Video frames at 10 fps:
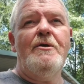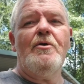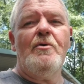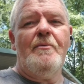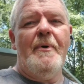
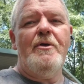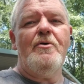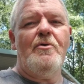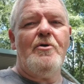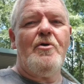you're going
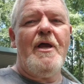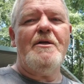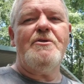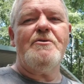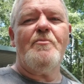to
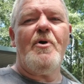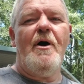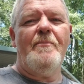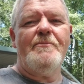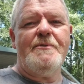create you some
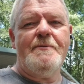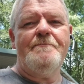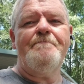problems.